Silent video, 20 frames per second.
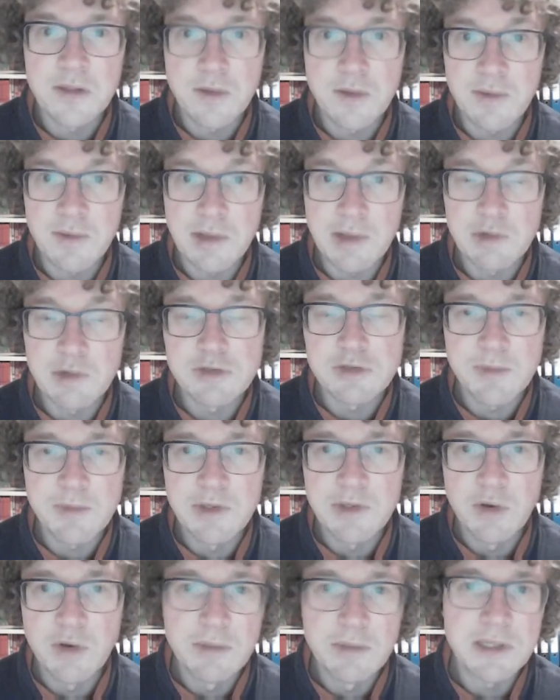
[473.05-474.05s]
It will also be
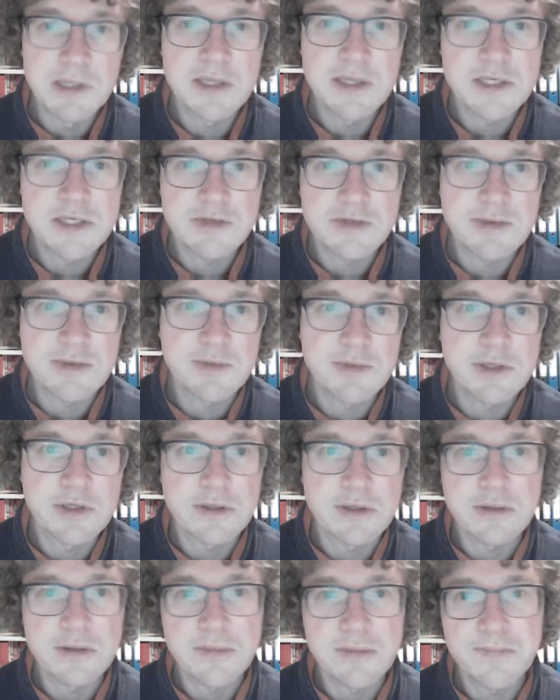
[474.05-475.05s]
normally
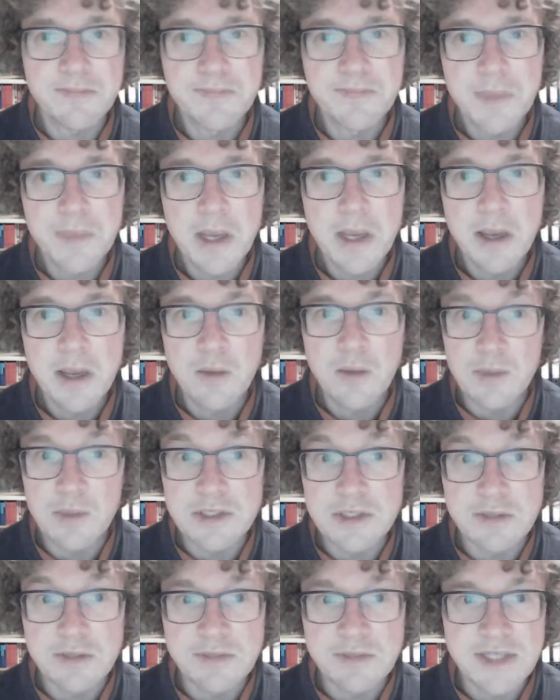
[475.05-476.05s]
distributed with
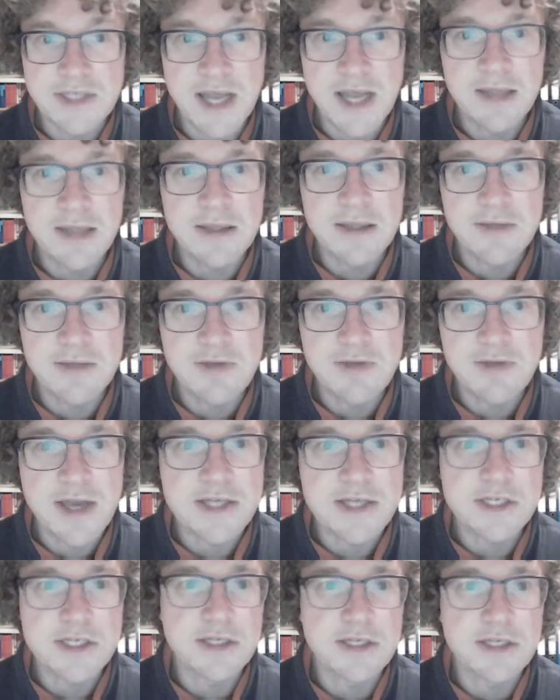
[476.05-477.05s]
some standard
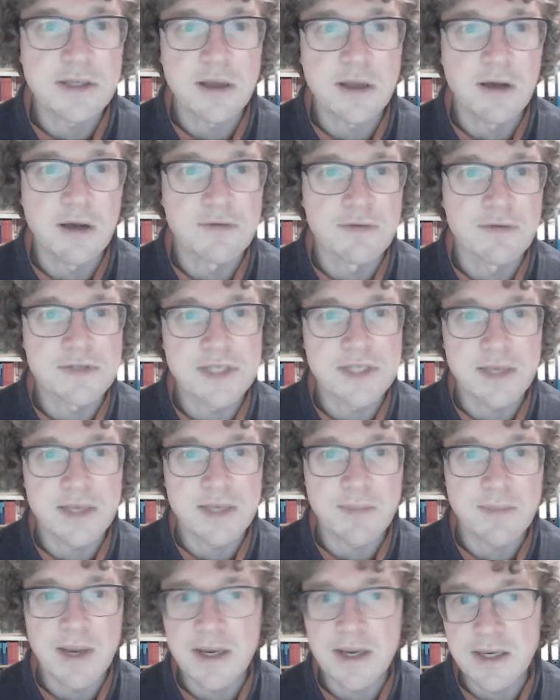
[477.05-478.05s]
deviation of
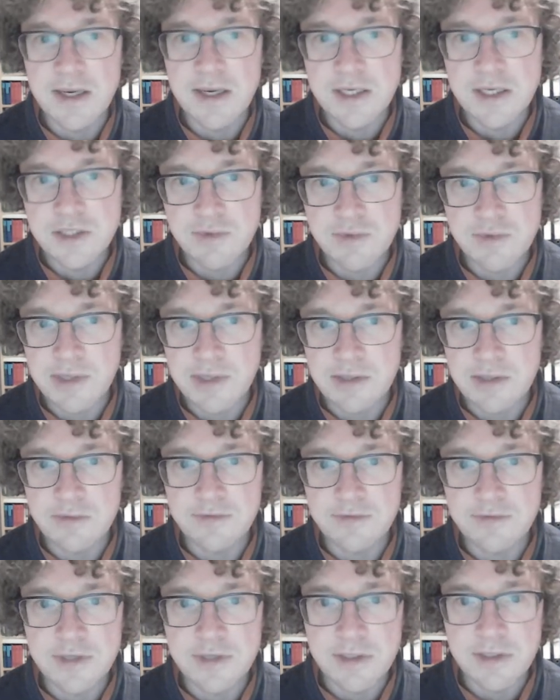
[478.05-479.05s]
sigma square root of t.